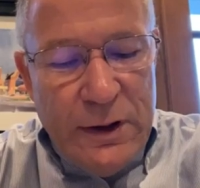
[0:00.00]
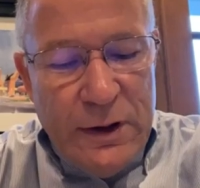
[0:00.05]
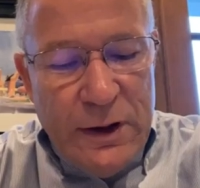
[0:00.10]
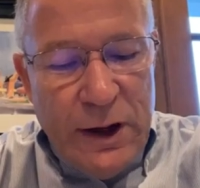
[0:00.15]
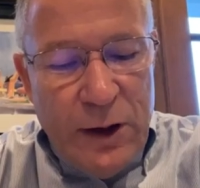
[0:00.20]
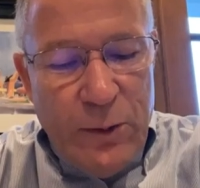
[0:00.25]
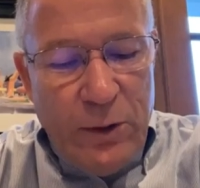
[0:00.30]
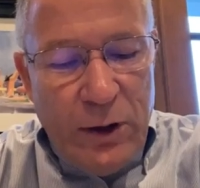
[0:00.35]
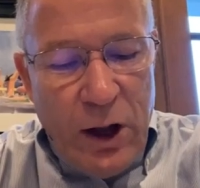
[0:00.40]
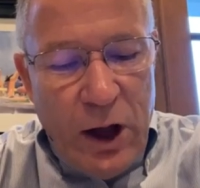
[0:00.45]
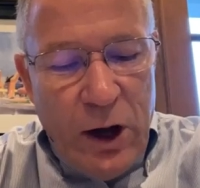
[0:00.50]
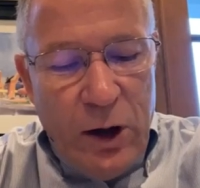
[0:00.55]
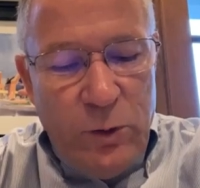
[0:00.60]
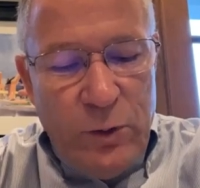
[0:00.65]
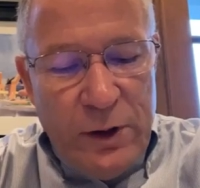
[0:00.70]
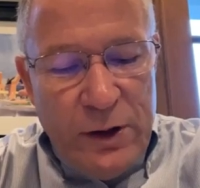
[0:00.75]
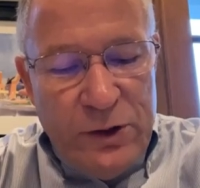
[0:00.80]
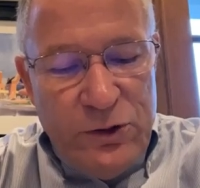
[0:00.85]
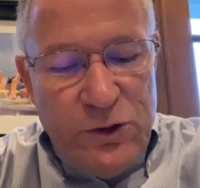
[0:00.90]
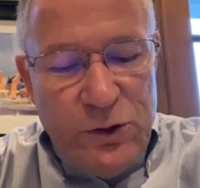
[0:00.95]
he will
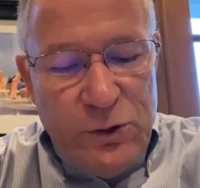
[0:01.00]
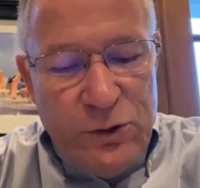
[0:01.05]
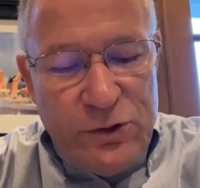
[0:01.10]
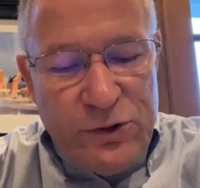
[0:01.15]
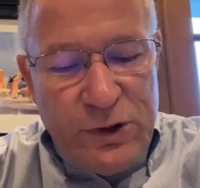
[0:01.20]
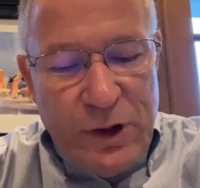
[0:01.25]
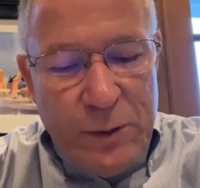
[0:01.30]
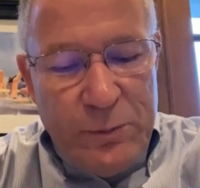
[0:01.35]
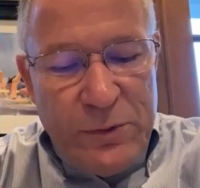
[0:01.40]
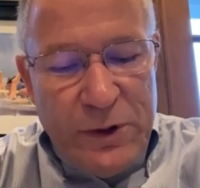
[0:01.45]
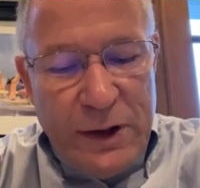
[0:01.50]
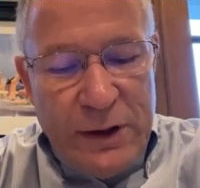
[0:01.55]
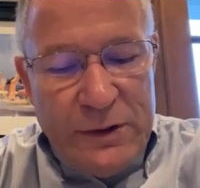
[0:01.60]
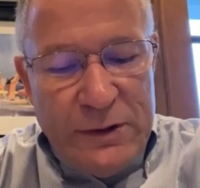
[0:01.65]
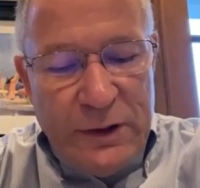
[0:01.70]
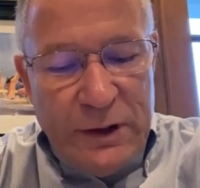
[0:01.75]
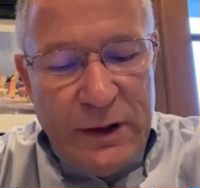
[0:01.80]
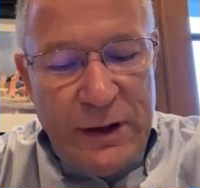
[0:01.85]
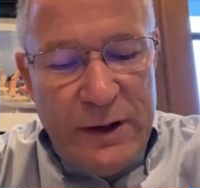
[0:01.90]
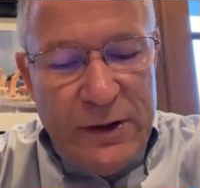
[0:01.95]
always use something
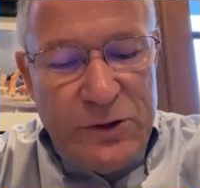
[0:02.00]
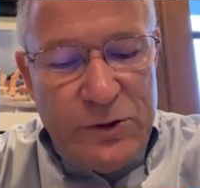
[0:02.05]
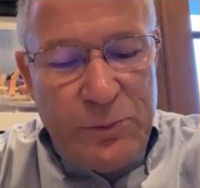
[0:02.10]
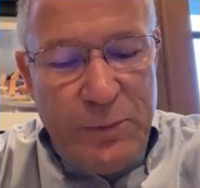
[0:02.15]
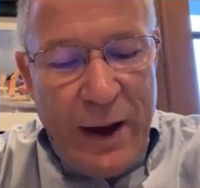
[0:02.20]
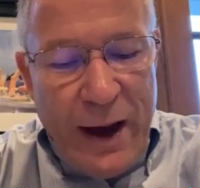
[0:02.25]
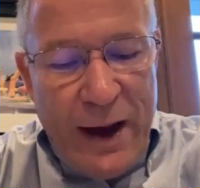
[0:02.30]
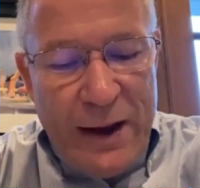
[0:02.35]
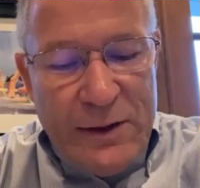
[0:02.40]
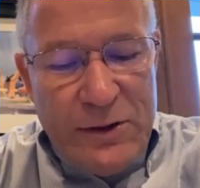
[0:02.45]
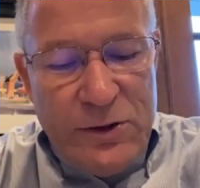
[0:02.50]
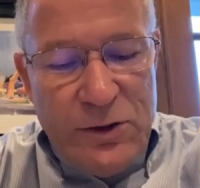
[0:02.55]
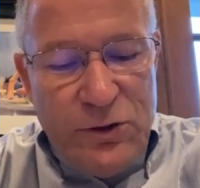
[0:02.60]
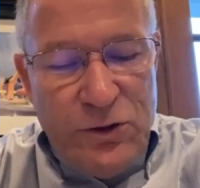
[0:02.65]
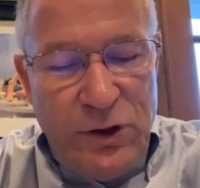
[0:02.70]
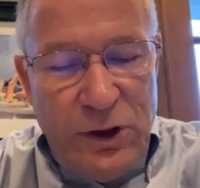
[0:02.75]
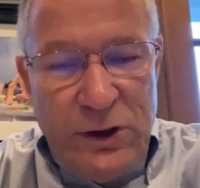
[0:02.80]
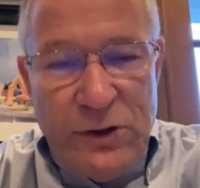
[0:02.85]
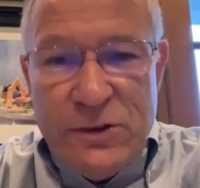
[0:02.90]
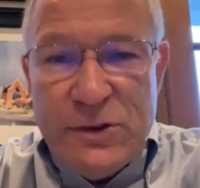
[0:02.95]
to lead us back to
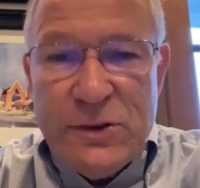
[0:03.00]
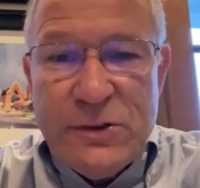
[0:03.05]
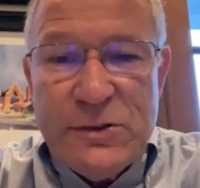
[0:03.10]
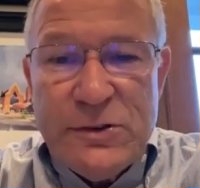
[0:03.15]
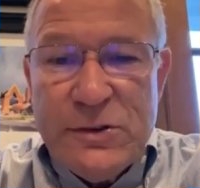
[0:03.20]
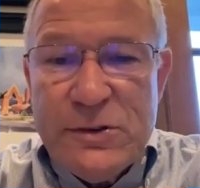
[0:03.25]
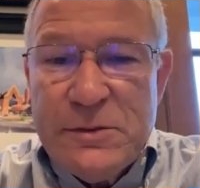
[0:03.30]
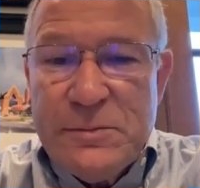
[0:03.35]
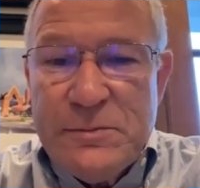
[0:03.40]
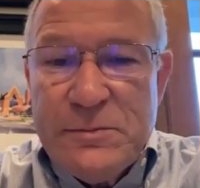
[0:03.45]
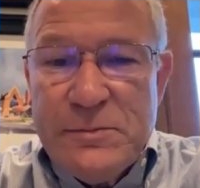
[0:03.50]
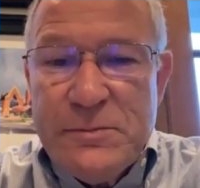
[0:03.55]
Jesus.